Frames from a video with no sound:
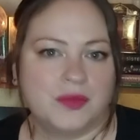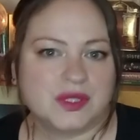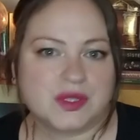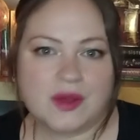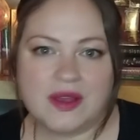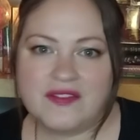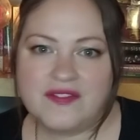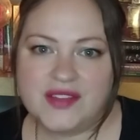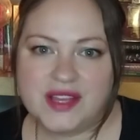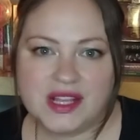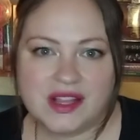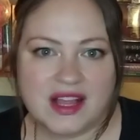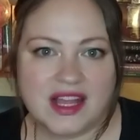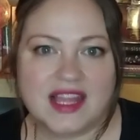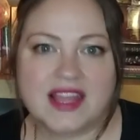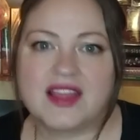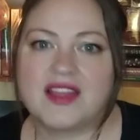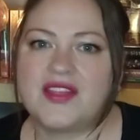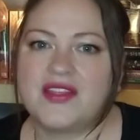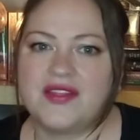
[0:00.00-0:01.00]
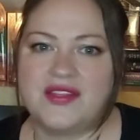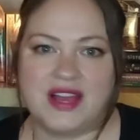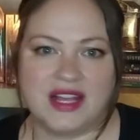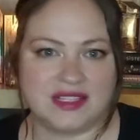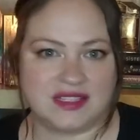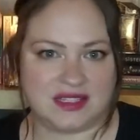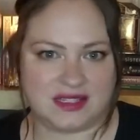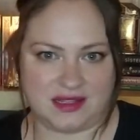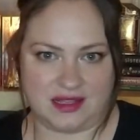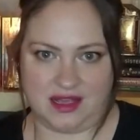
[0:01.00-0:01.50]
So I feel like
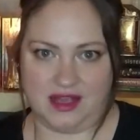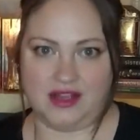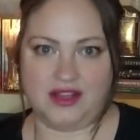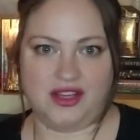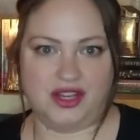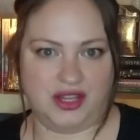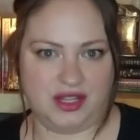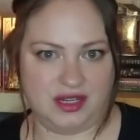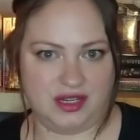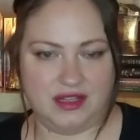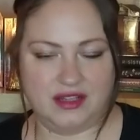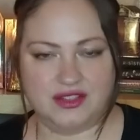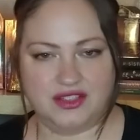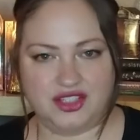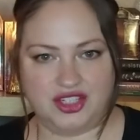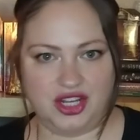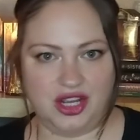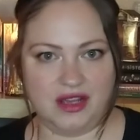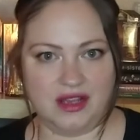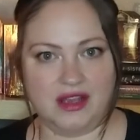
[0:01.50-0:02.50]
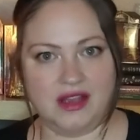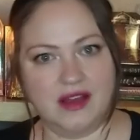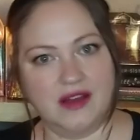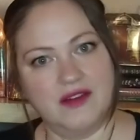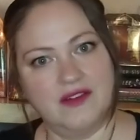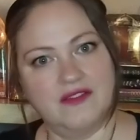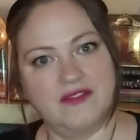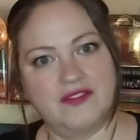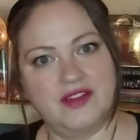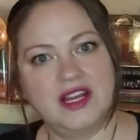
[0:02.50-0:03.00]
that's a good chunk
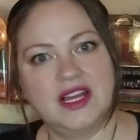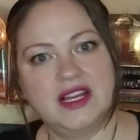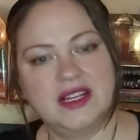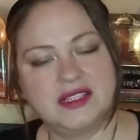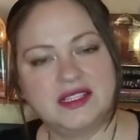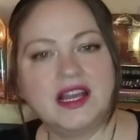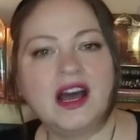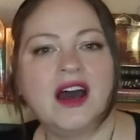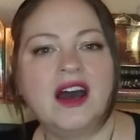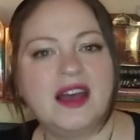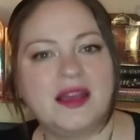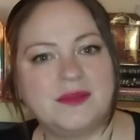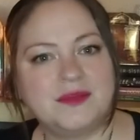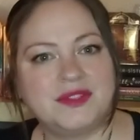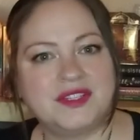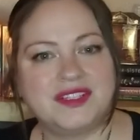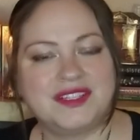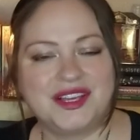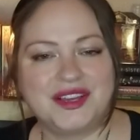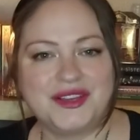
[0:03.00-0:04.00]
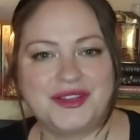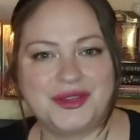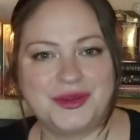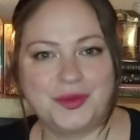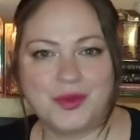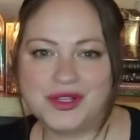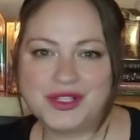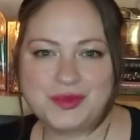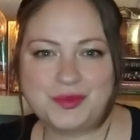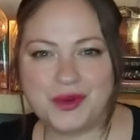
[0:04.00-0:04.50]
of time to tell you
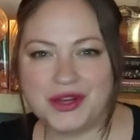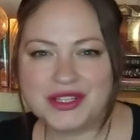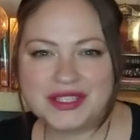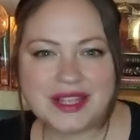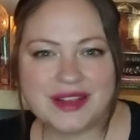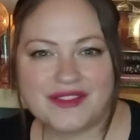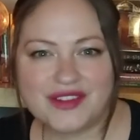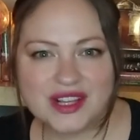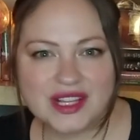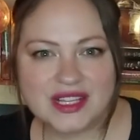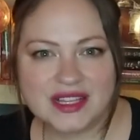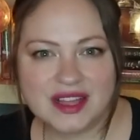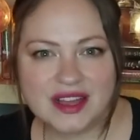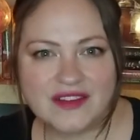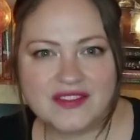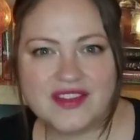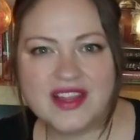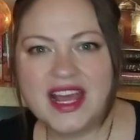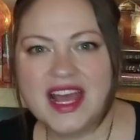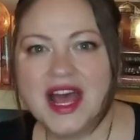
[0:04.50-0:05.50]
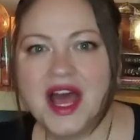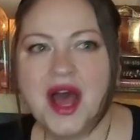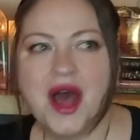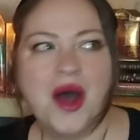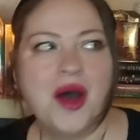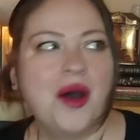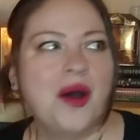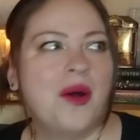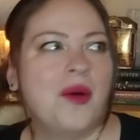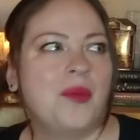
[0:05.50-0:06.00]
which books I really loved.
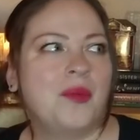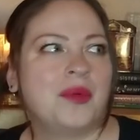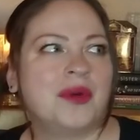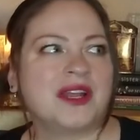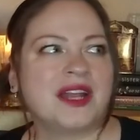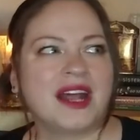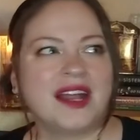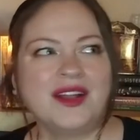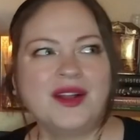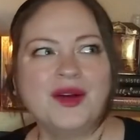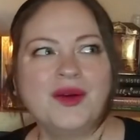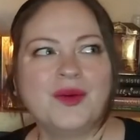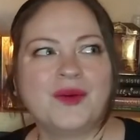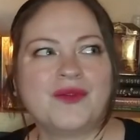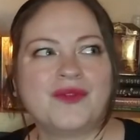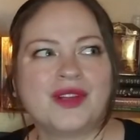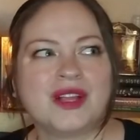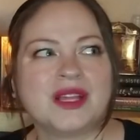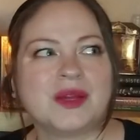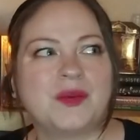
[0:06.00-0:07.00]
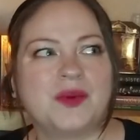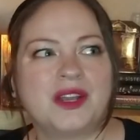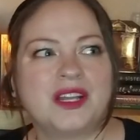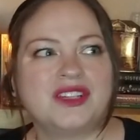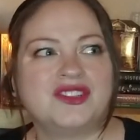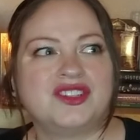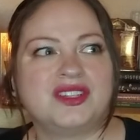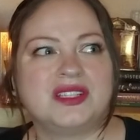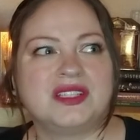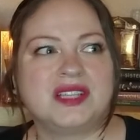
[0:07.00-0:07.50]
But I don't really want
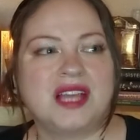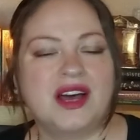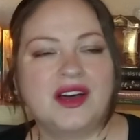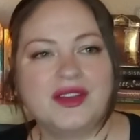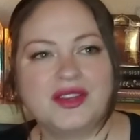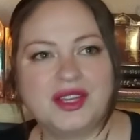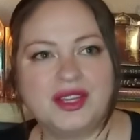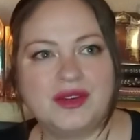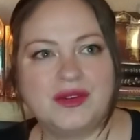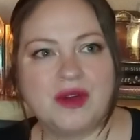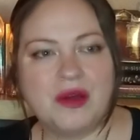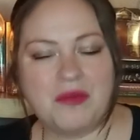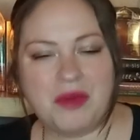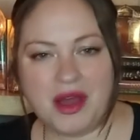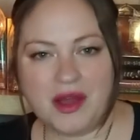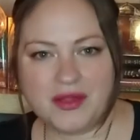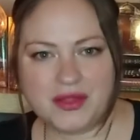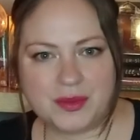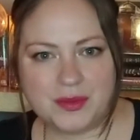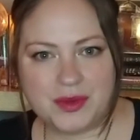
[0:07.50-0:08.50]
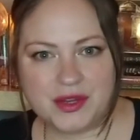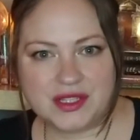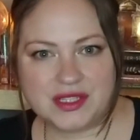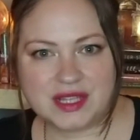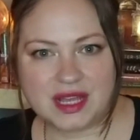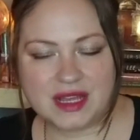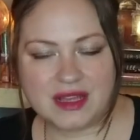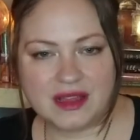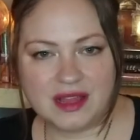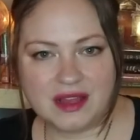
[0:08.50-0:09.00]
to just tell you about the
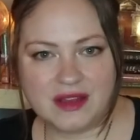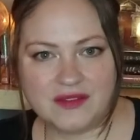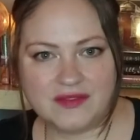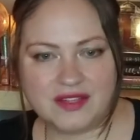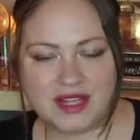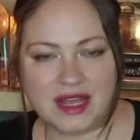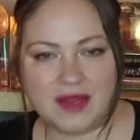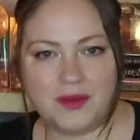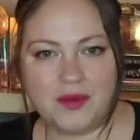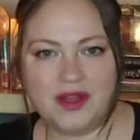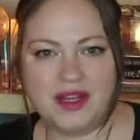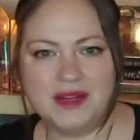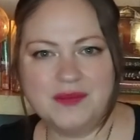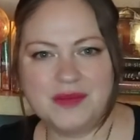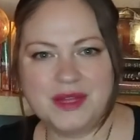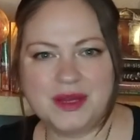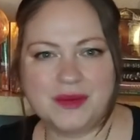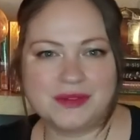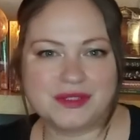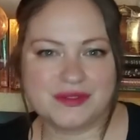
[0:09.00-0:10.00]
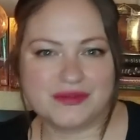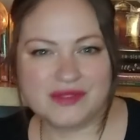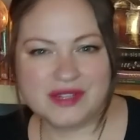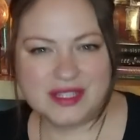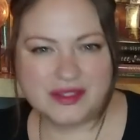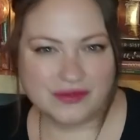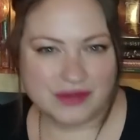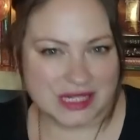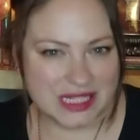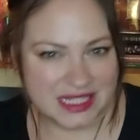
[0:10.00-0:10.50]
books I loved. I want to be able to
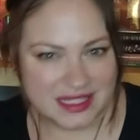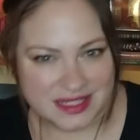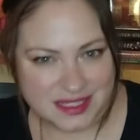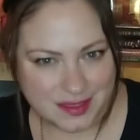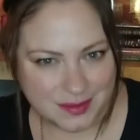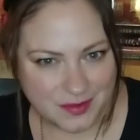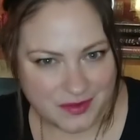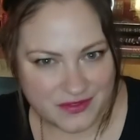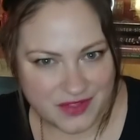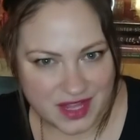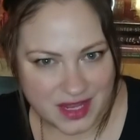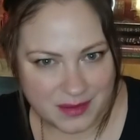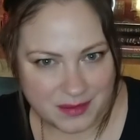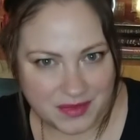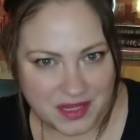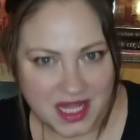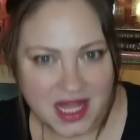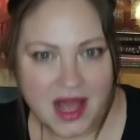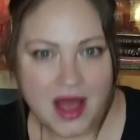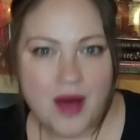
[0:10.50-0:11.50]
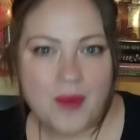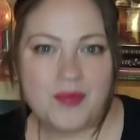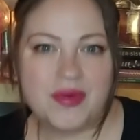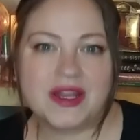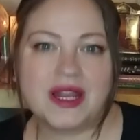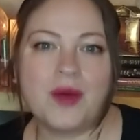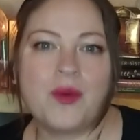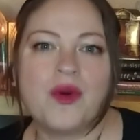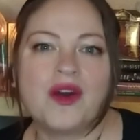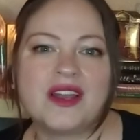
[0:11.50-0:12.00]
reread some of them,
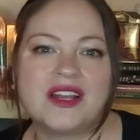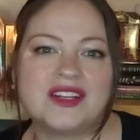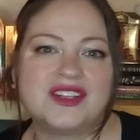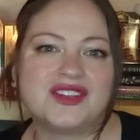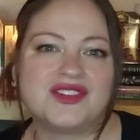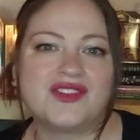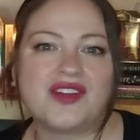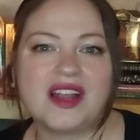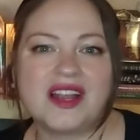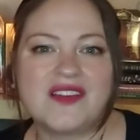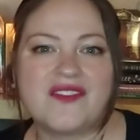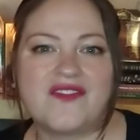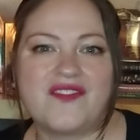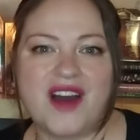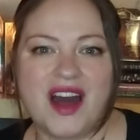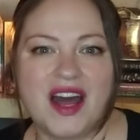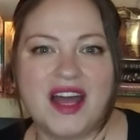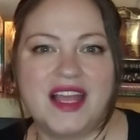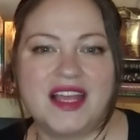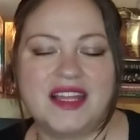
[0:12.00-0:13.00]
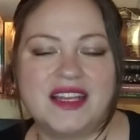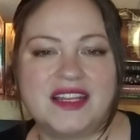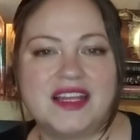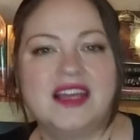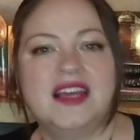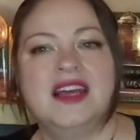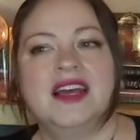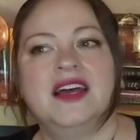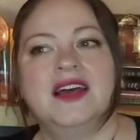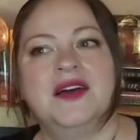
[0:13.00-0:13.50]
but I wanted to try to
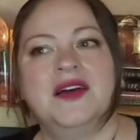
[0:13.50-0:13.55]
find